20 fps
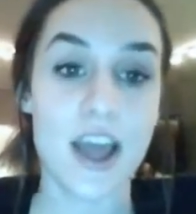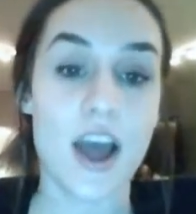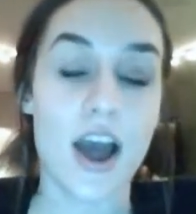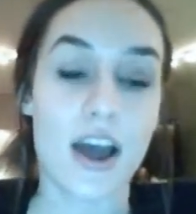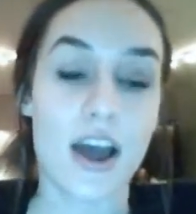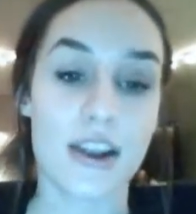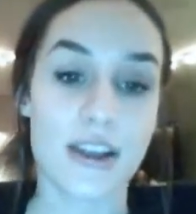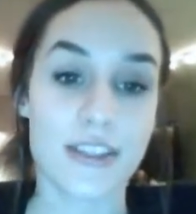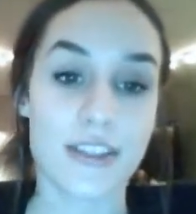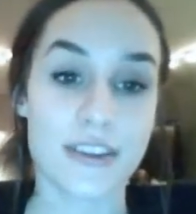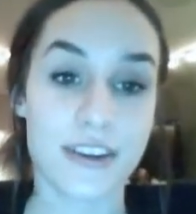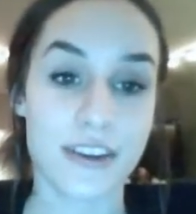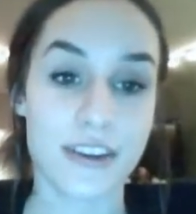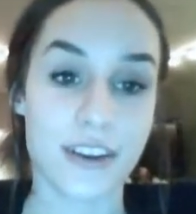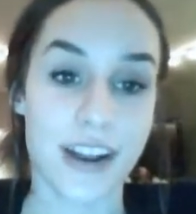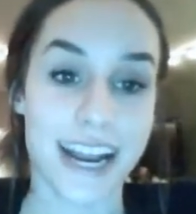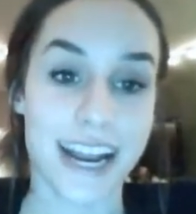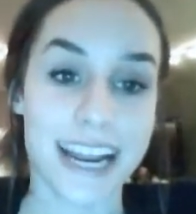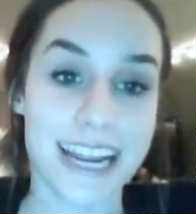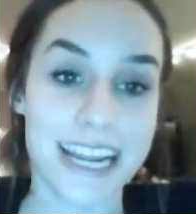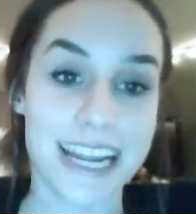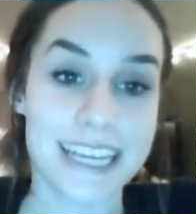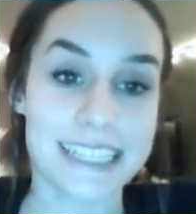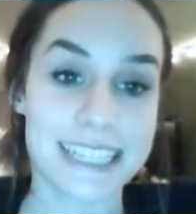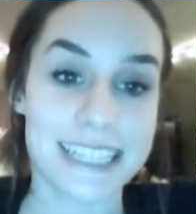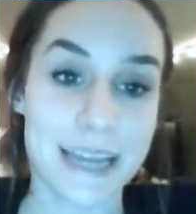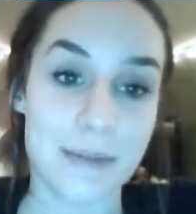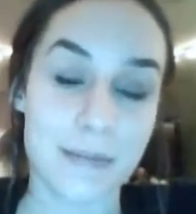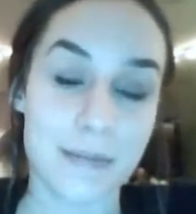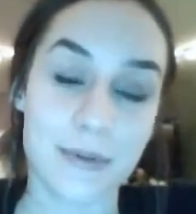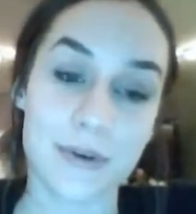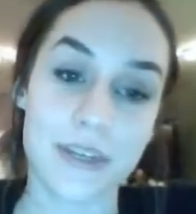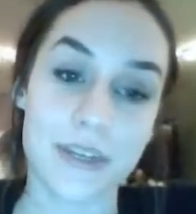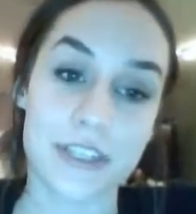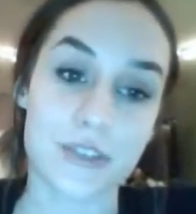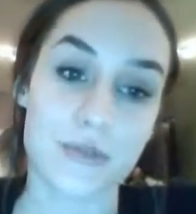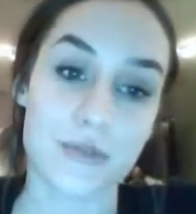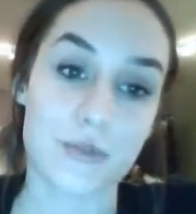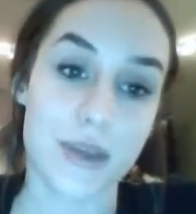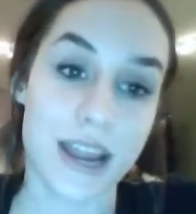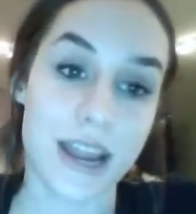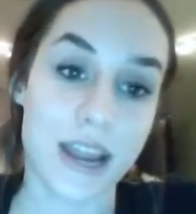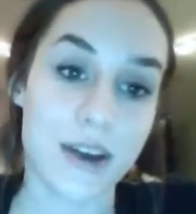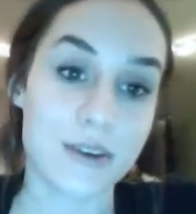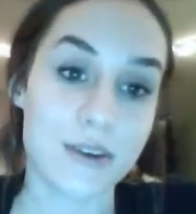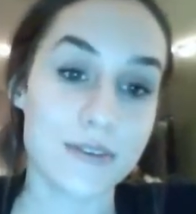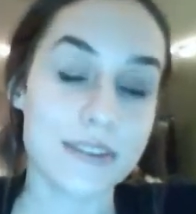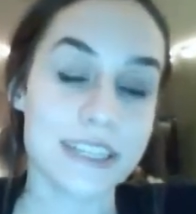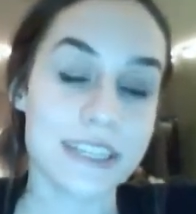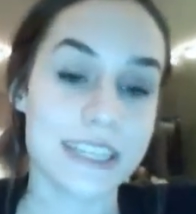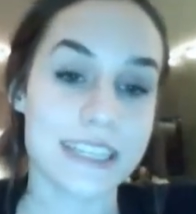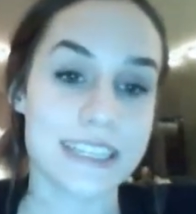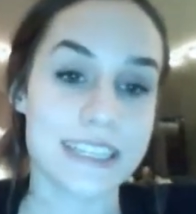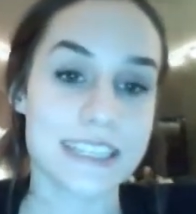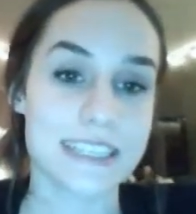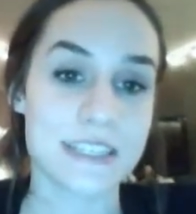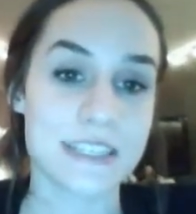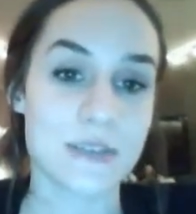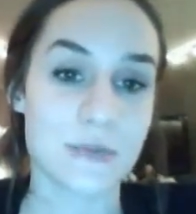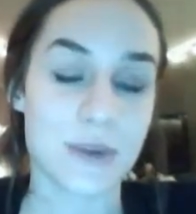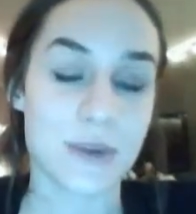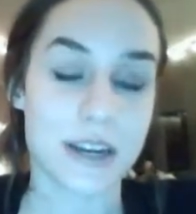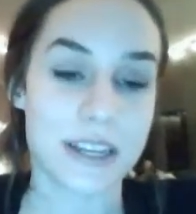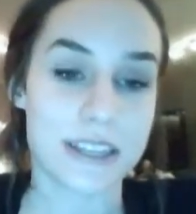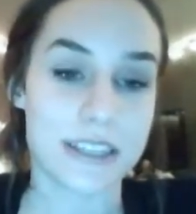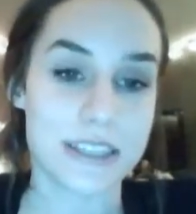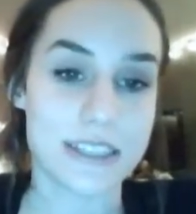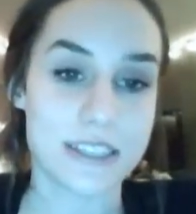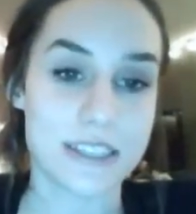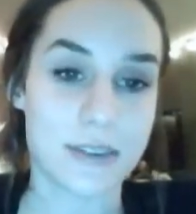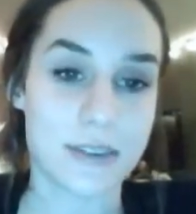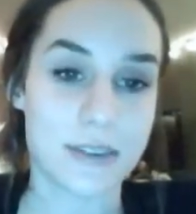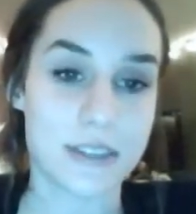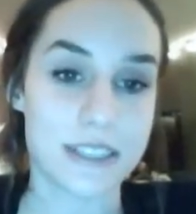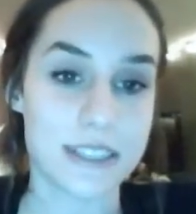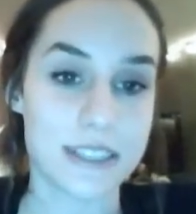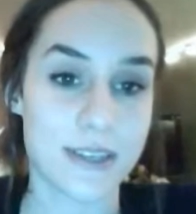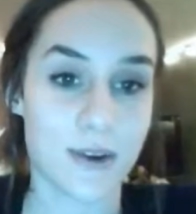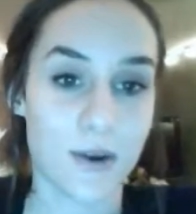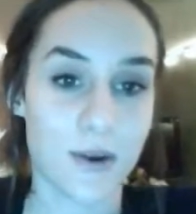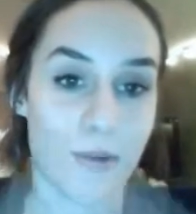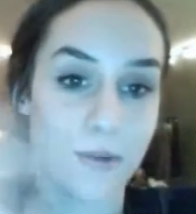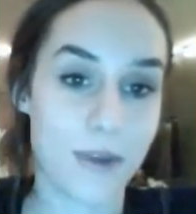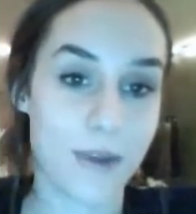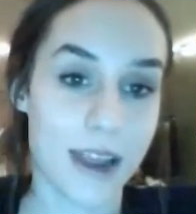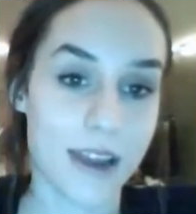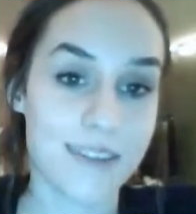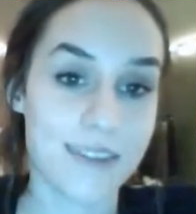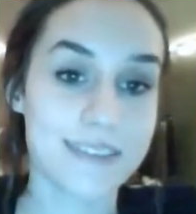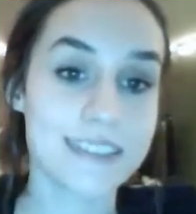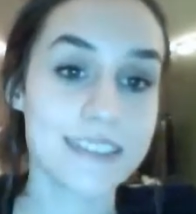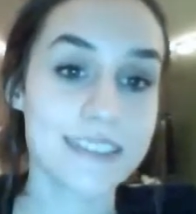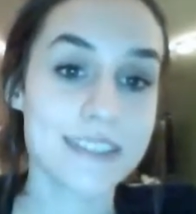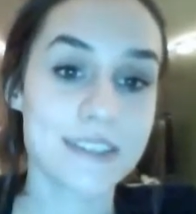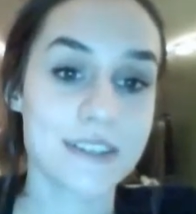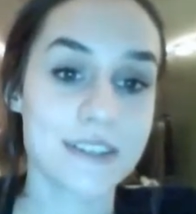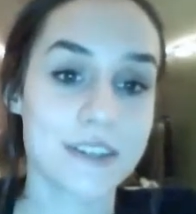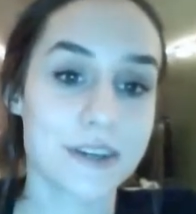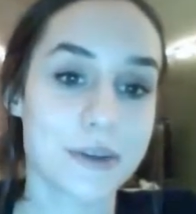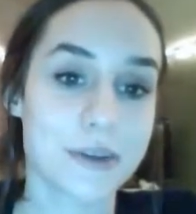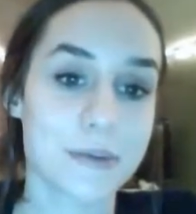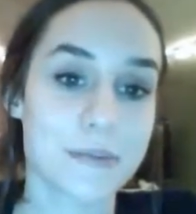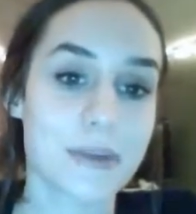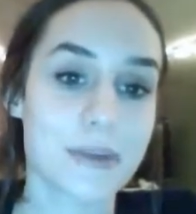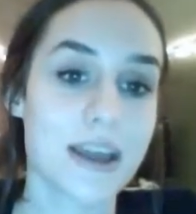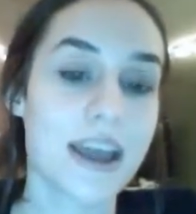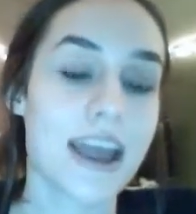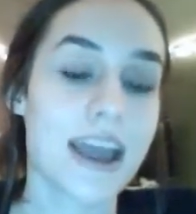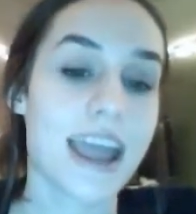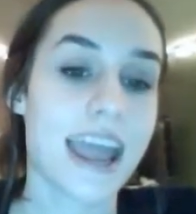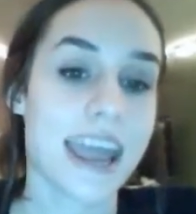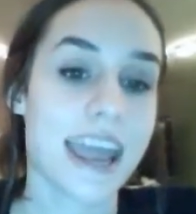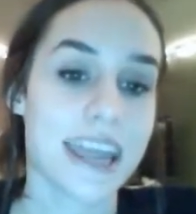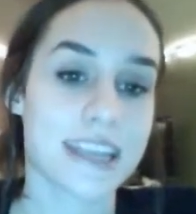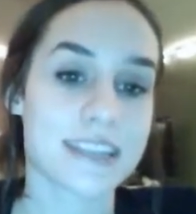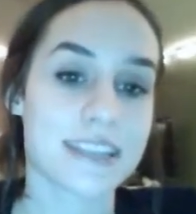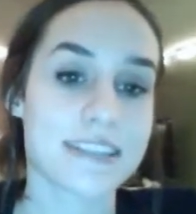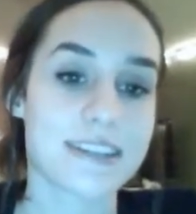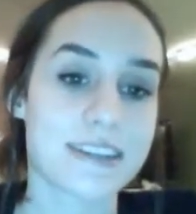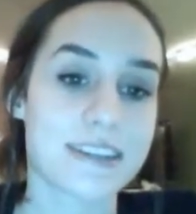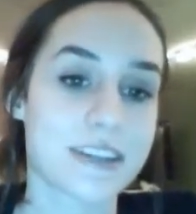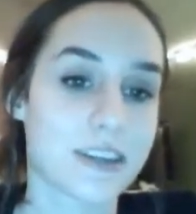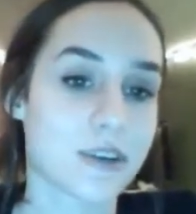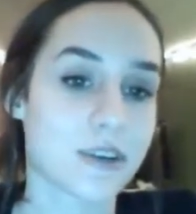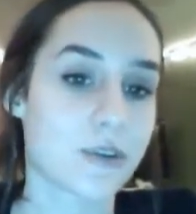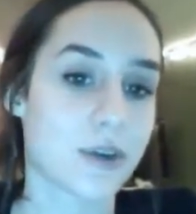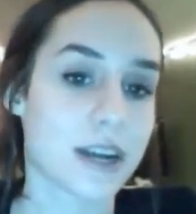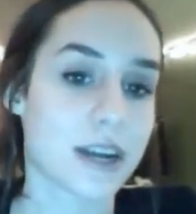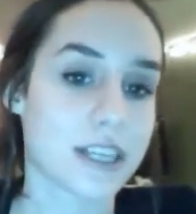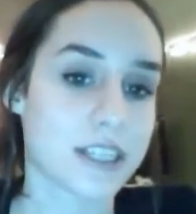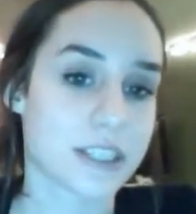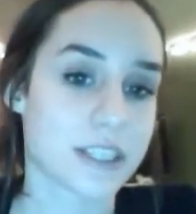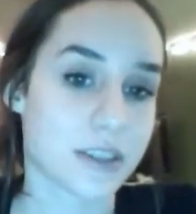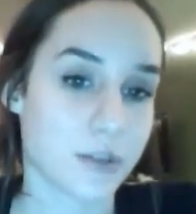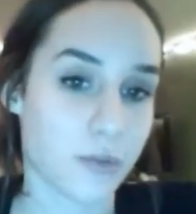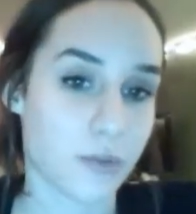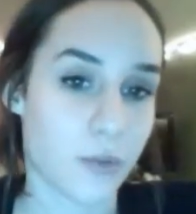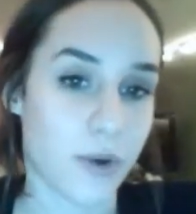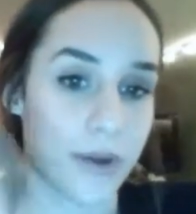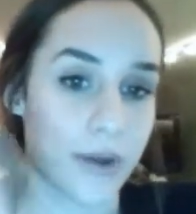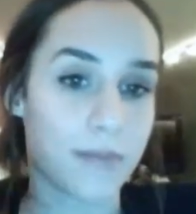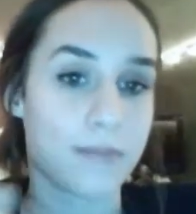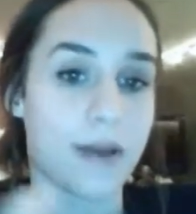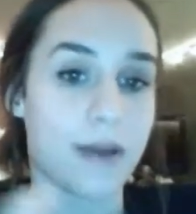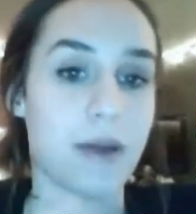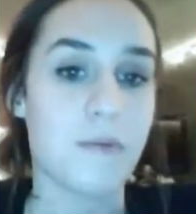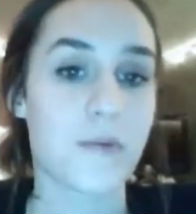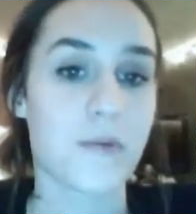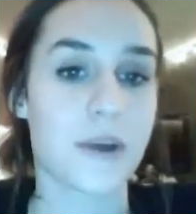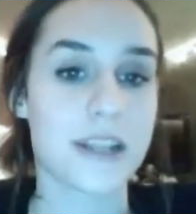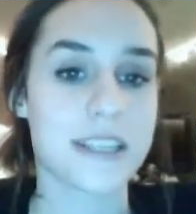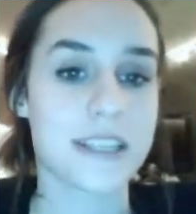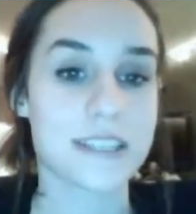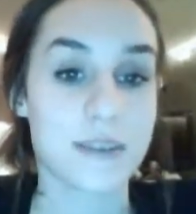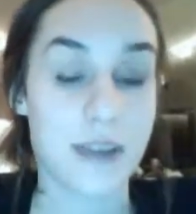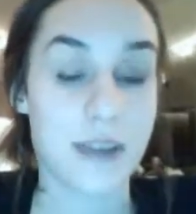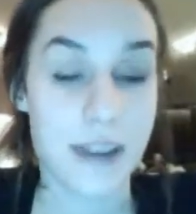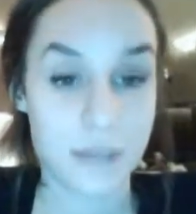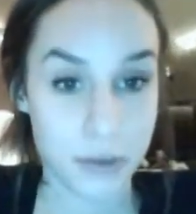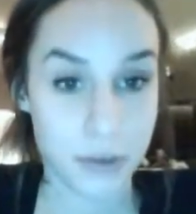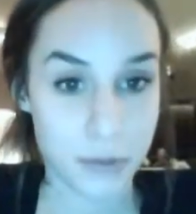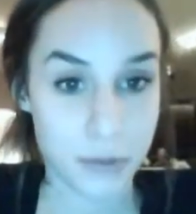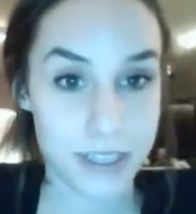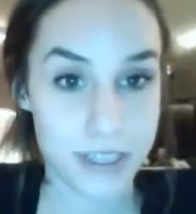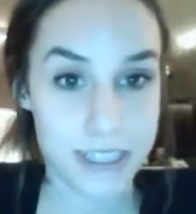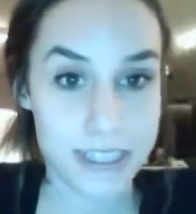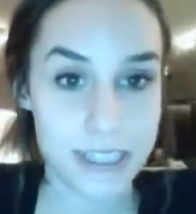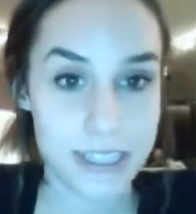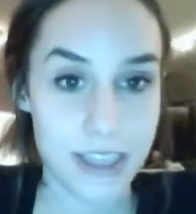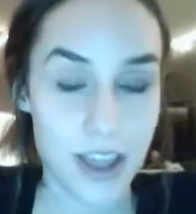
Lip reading: Another great example is round, and this is where the students go around in a group answering a question one by one, so everyone's